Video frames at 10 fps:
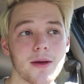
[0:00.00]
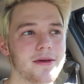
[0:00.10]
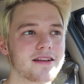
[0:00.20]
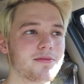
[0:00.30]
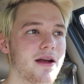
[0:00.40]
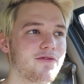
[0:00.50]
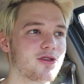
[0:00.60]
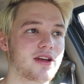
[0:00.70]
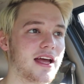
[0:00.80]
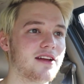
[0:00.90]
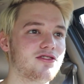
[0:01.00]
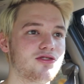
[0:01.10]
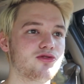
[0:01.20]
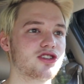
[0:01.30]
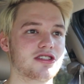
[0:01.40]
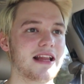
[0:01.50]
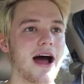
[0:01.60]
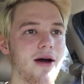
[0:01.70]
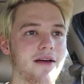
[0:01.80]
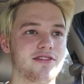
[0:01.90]
Maybe it's meant for kids who just
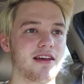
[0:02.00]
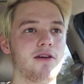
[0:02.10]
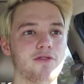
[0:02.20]
now have cell